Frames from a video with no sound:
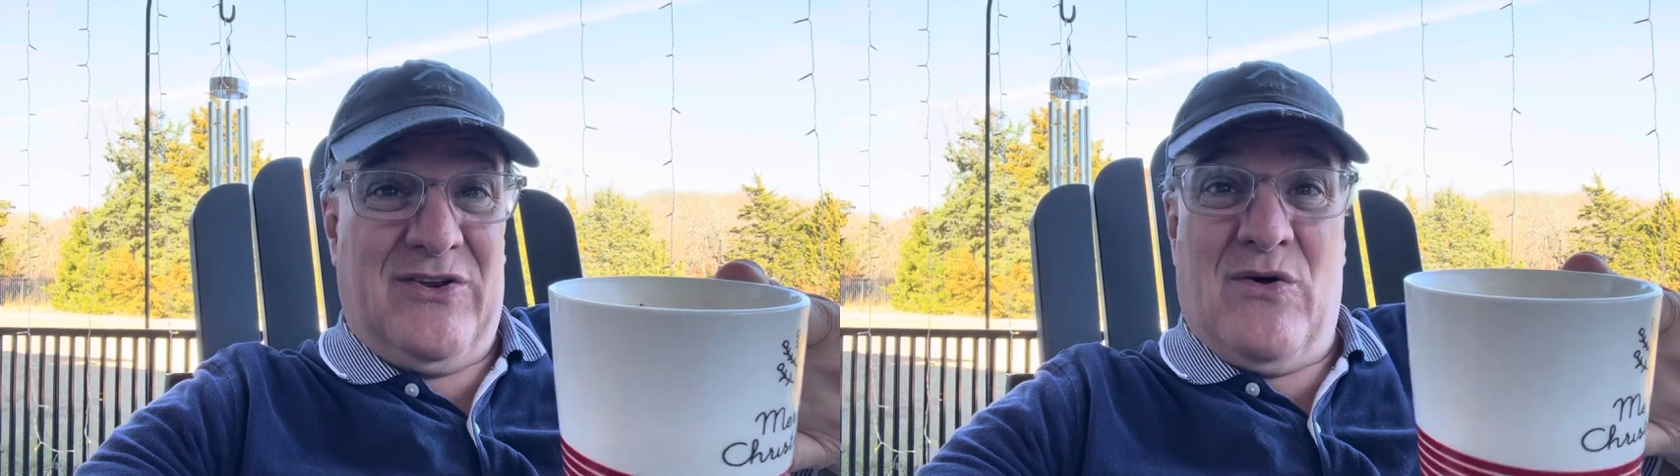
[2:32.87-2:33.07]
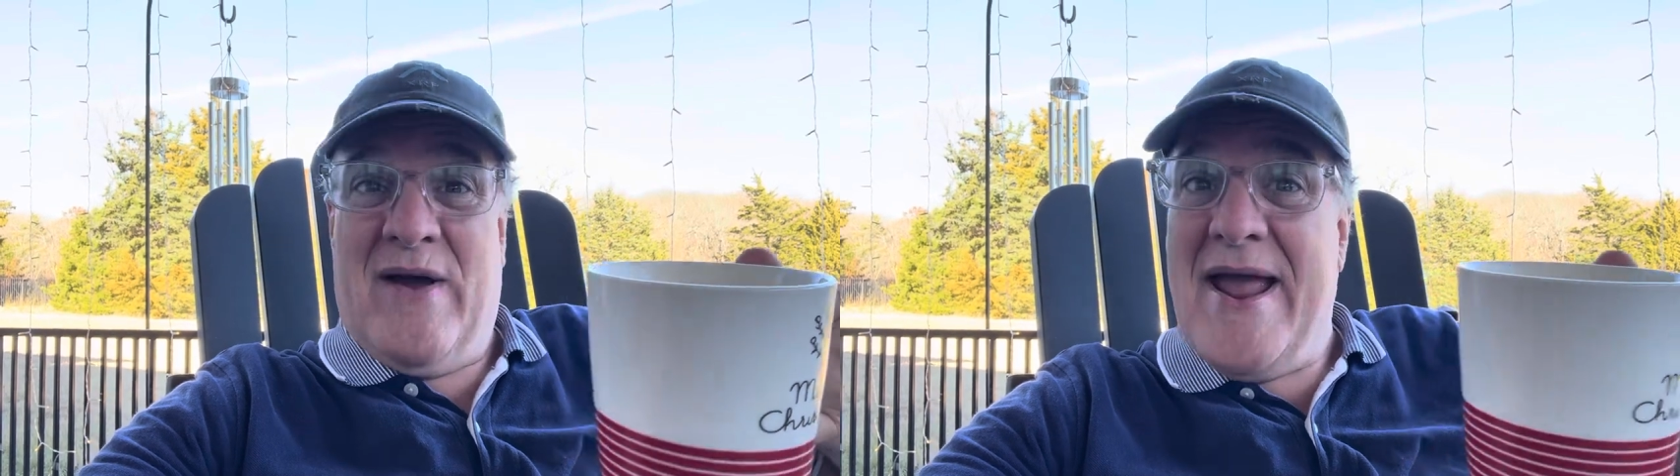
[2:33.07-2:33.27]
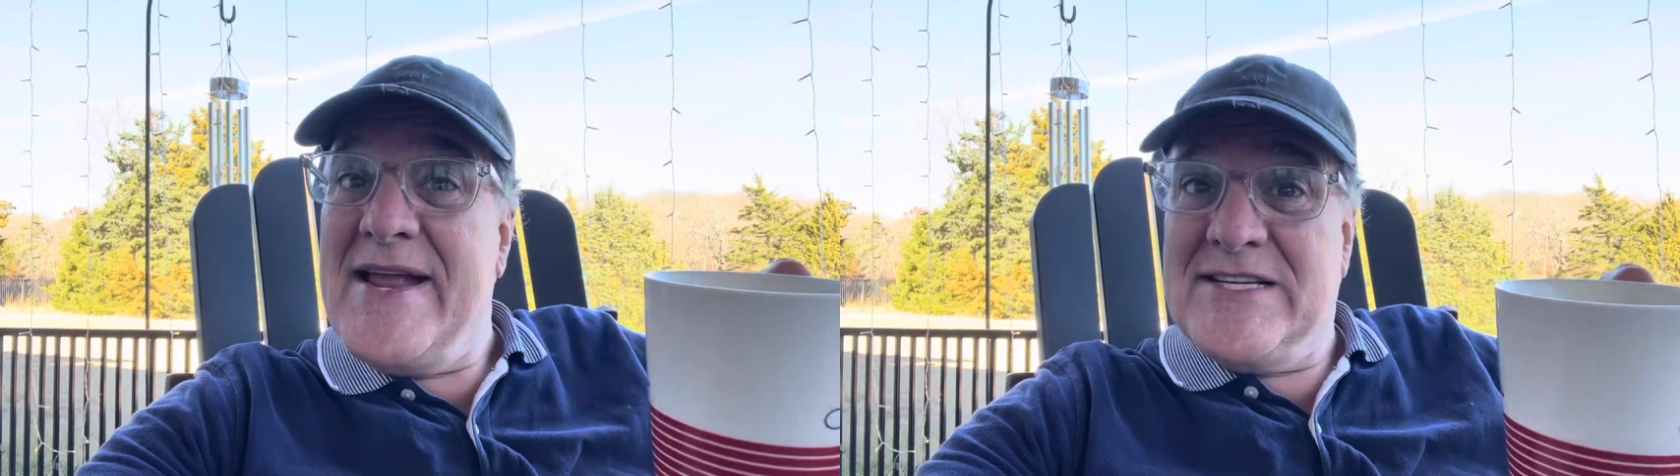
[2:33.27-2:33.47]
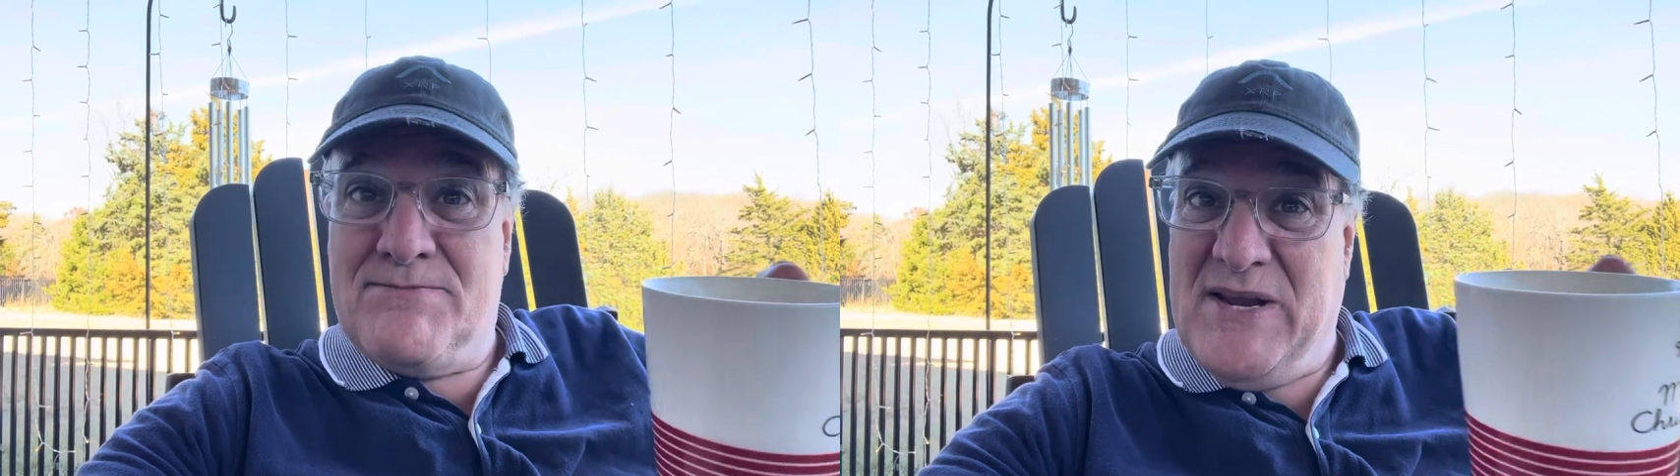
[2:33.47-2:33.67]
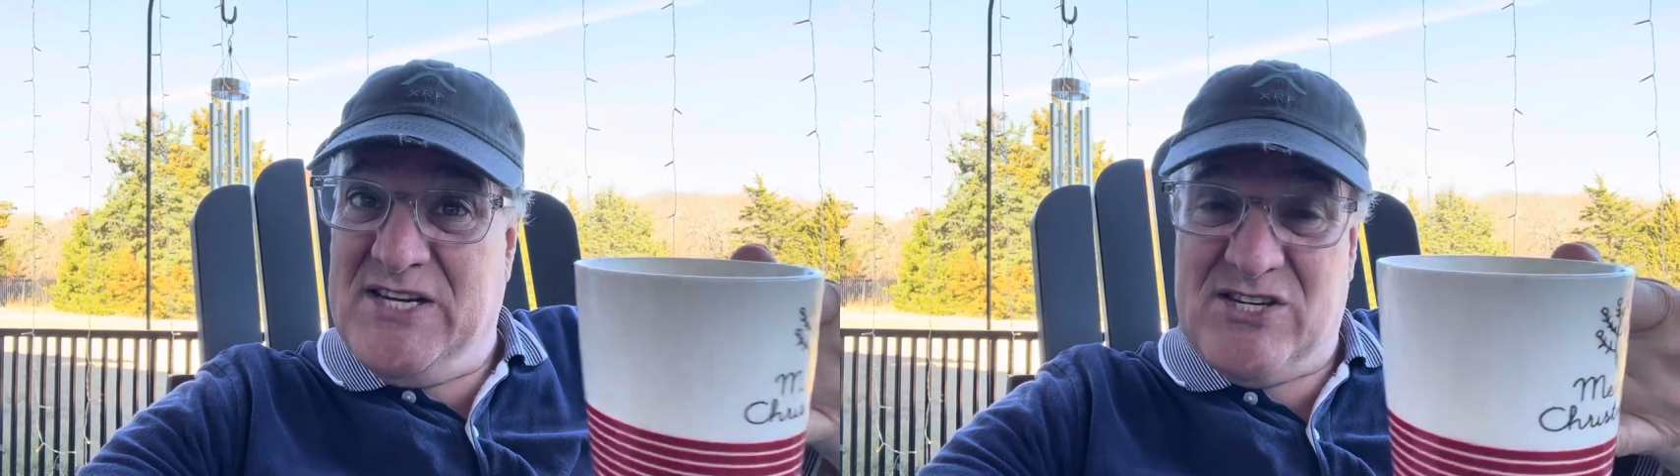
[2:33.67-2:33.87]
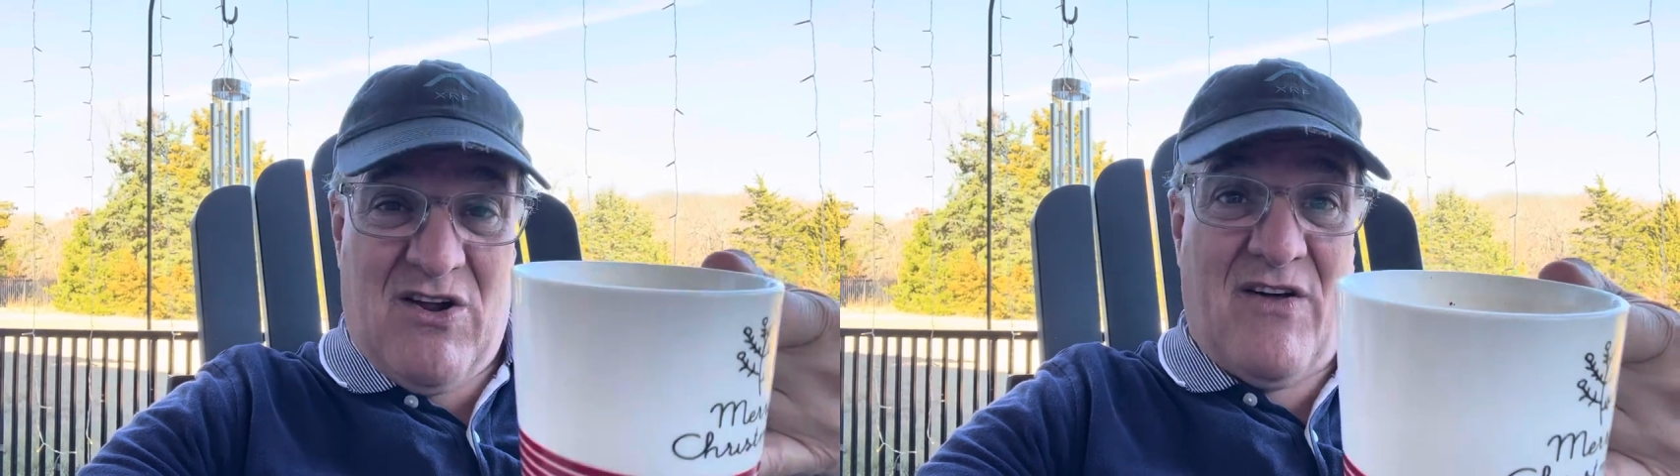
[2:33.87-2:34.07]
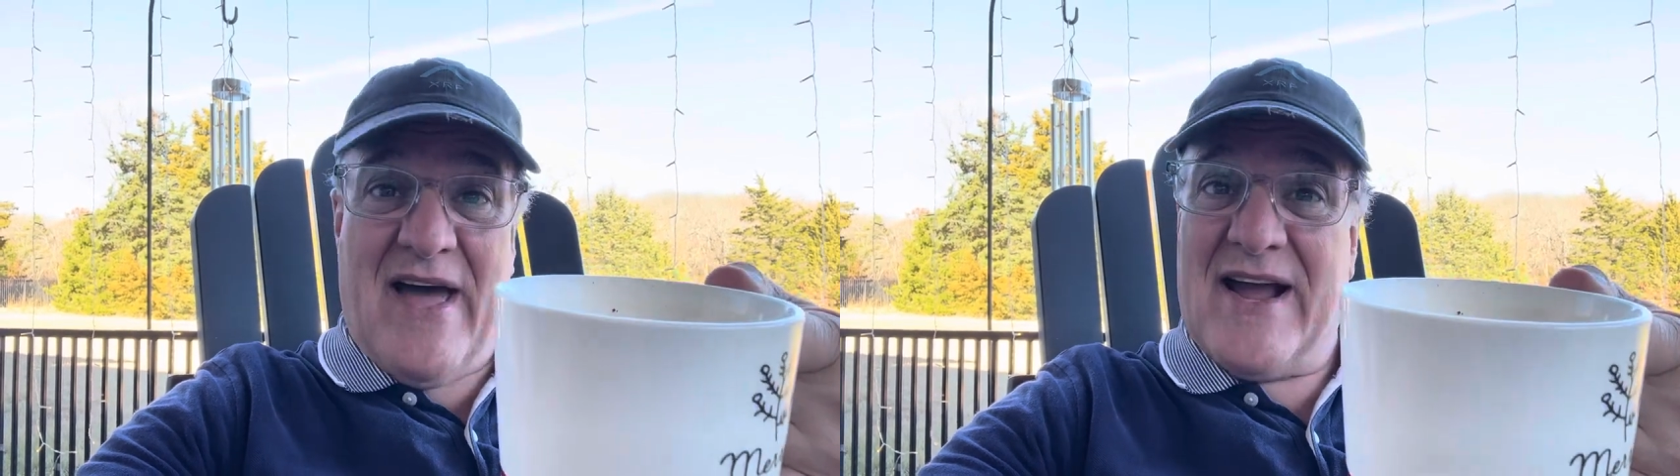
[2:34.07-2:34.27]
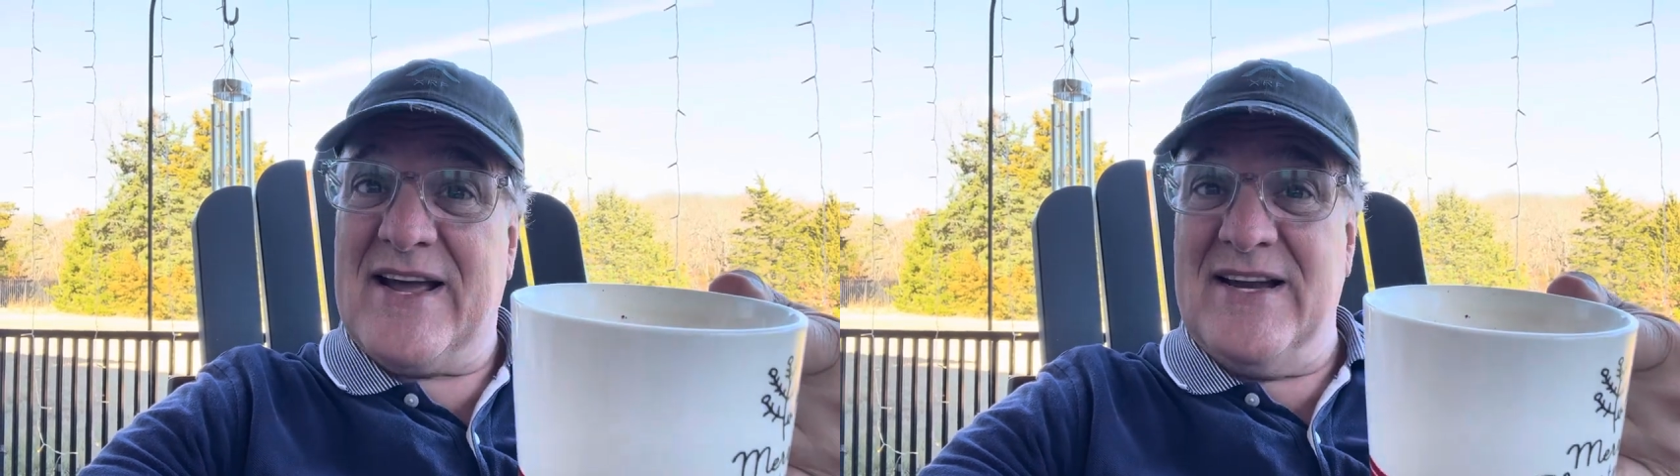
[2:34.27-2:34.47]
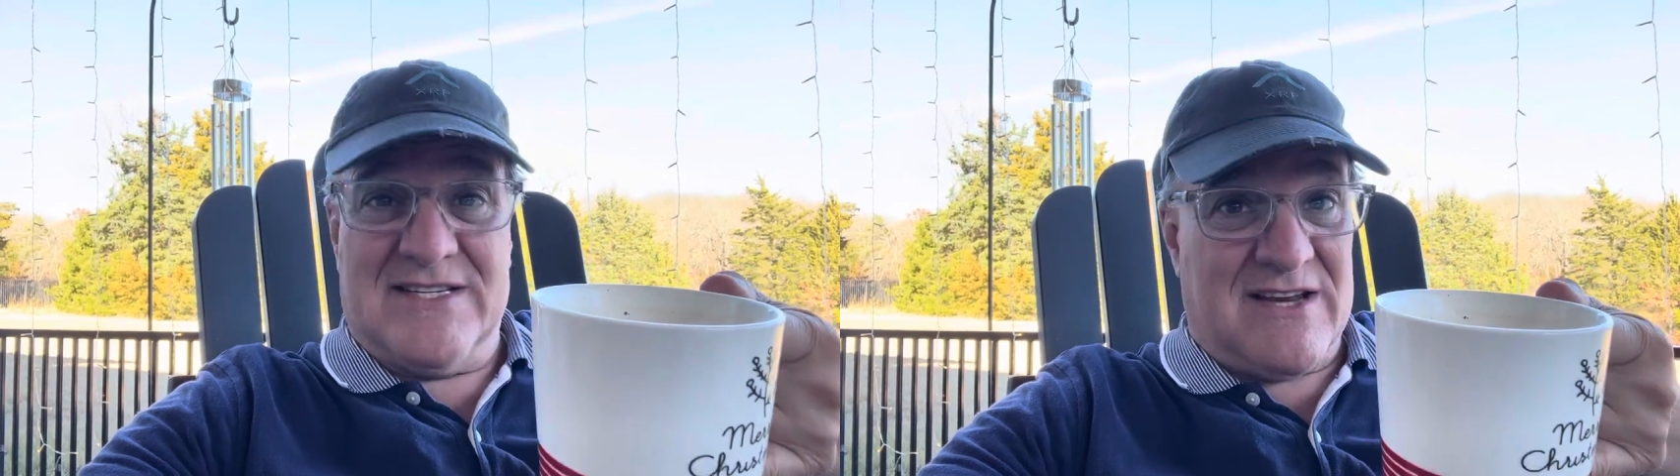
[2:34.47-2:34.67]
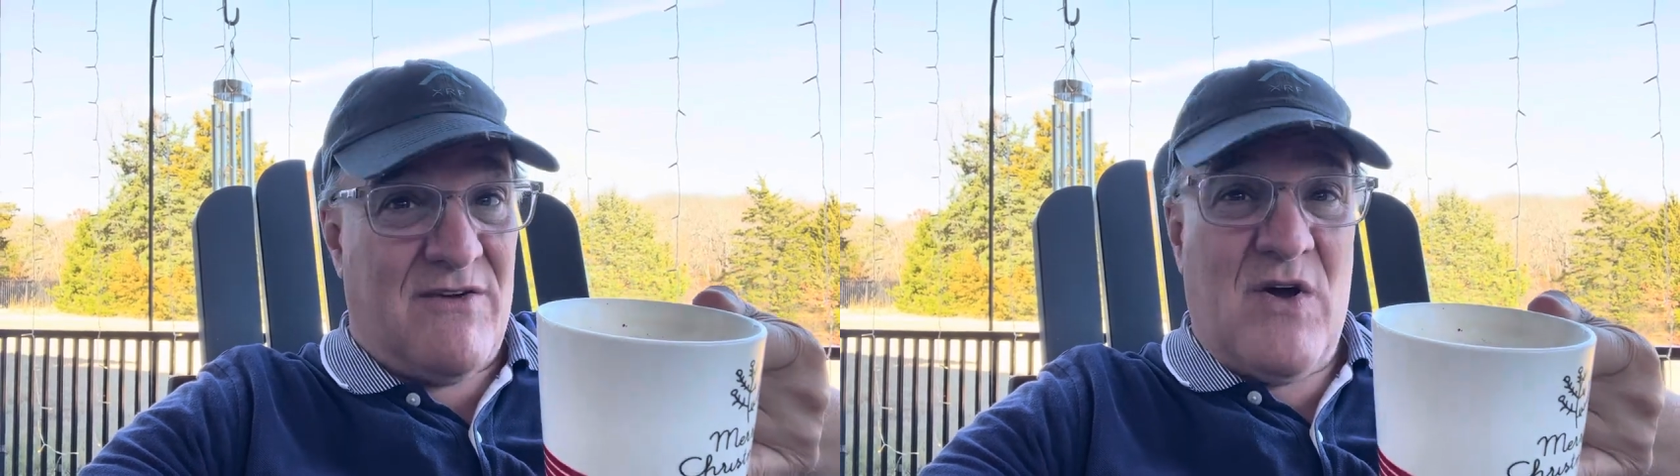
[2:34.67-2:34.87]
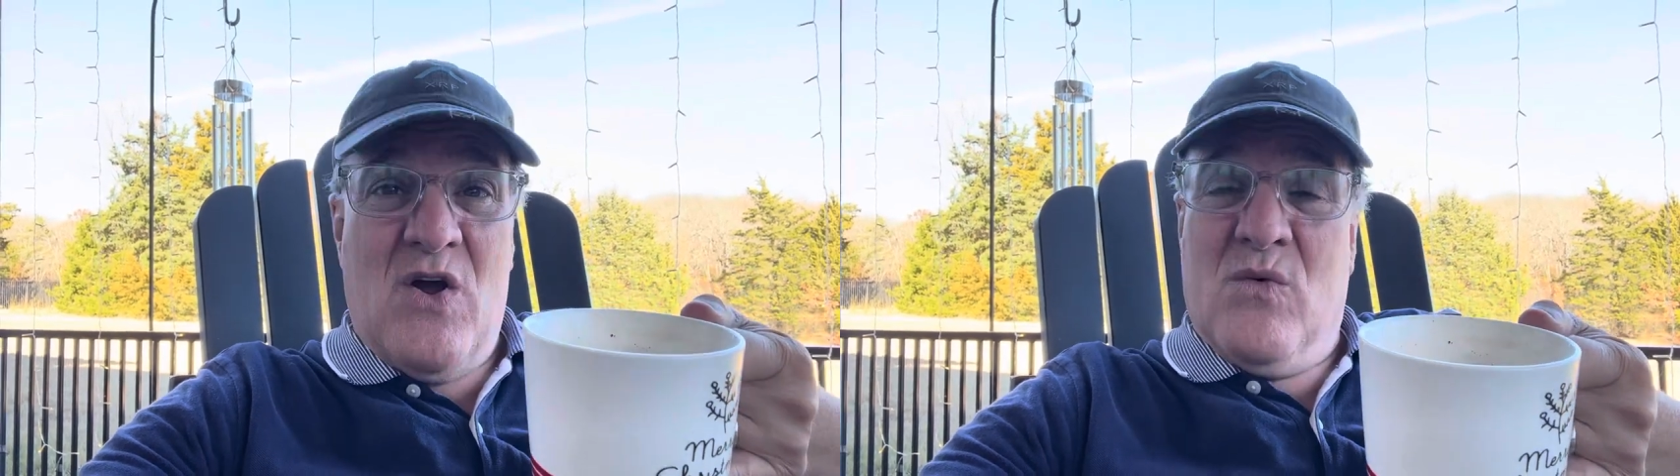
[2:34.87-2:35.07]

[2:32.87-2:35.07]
you know, hate speech and all that kind of stuff.